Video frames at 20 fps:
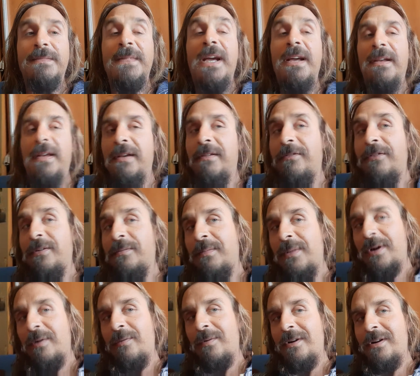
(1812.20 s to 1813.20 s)
I give you my
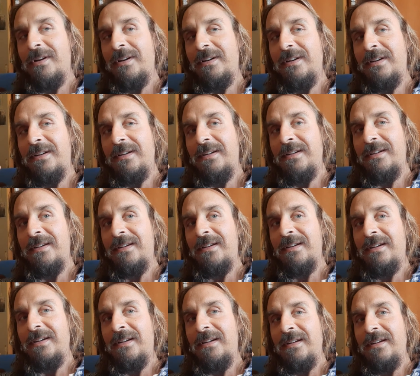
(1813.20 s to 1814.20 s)
word.
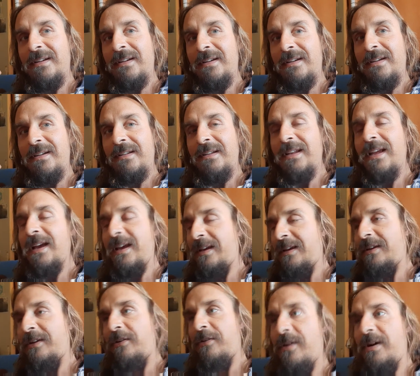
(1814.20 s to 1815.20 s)

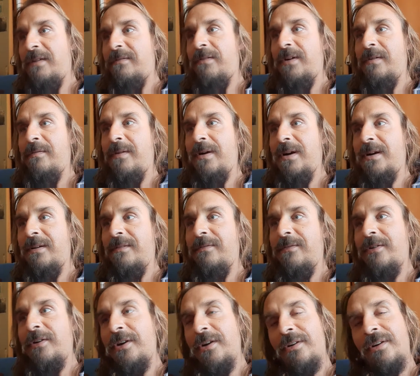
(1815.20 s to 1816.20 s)
Thank you, everyone,
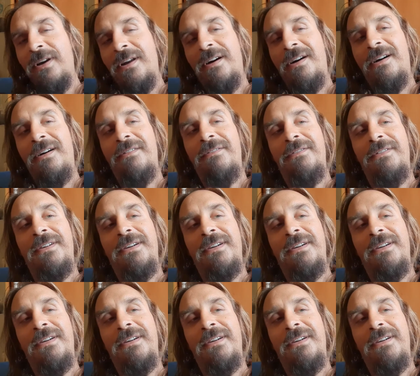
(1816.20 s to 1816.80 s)
for your love.